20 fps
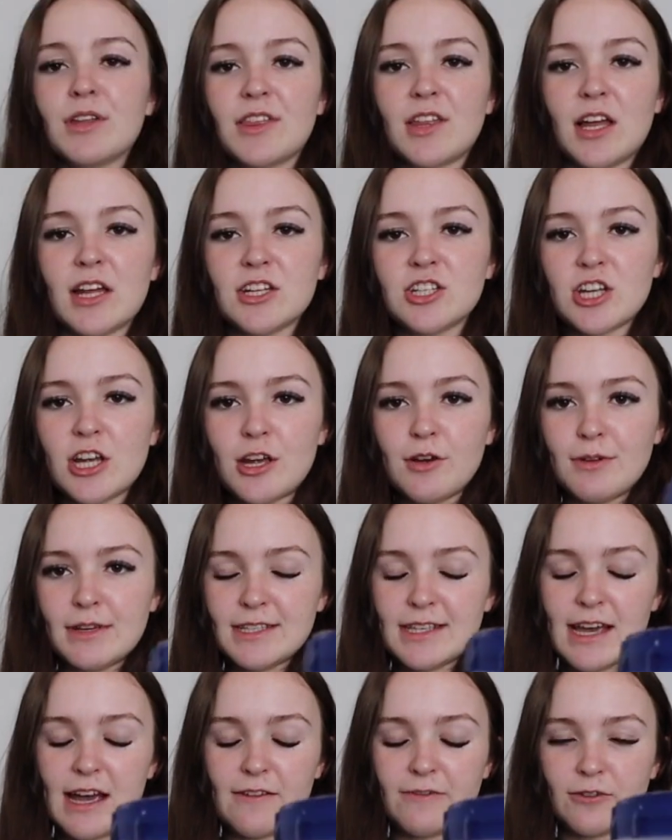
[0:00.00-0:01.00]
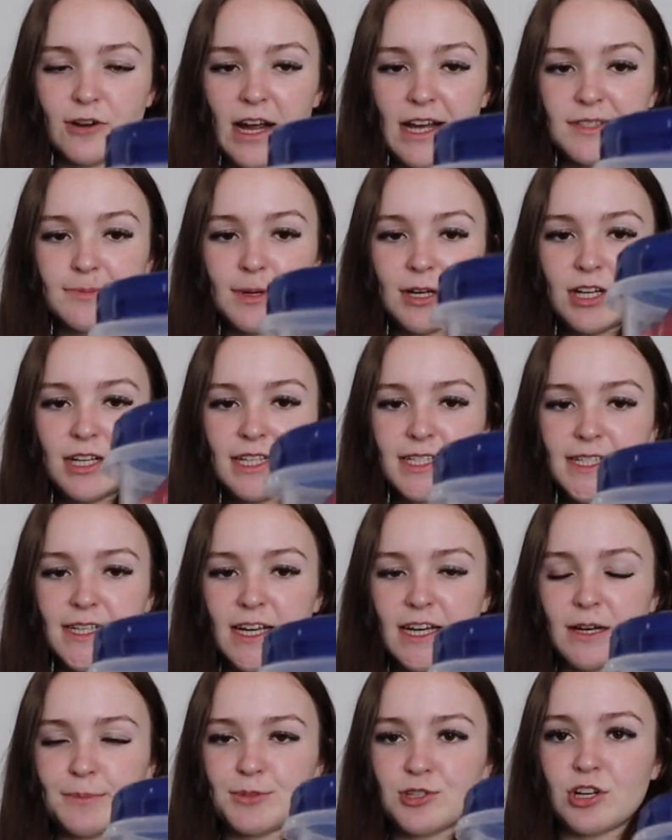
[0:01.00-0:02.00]
With lunch, I always have raspberries
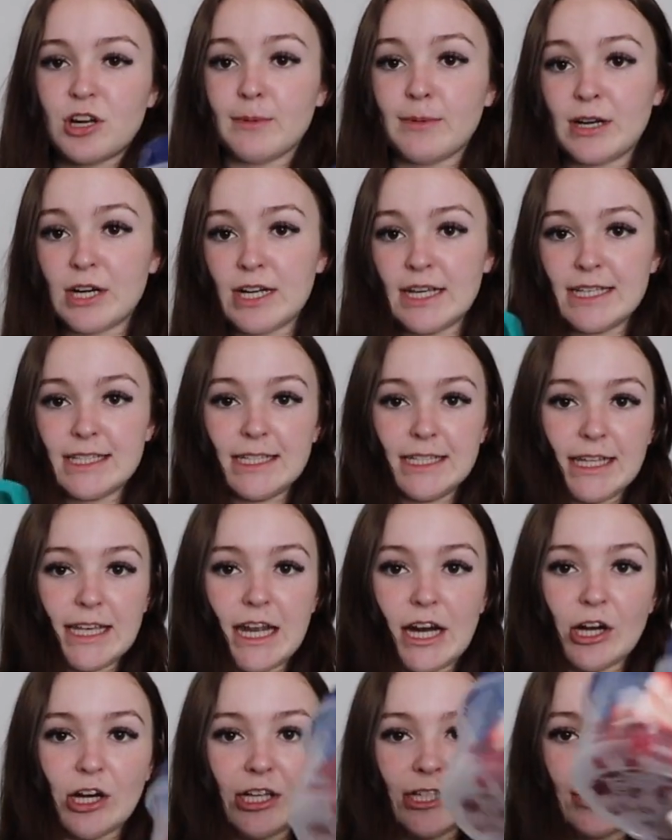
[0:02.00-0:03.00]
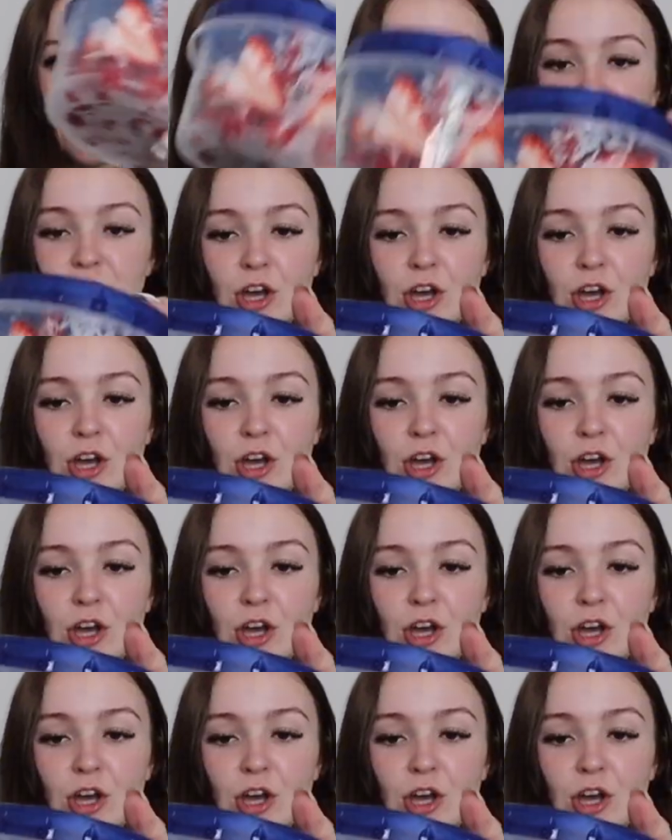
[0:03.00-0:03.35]
and cut up strawberries and carrots.